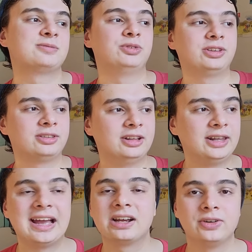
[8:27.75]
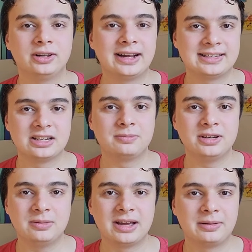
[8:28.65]
with the lack of a classic
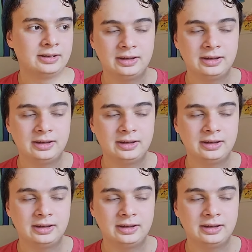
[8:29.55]
minimap.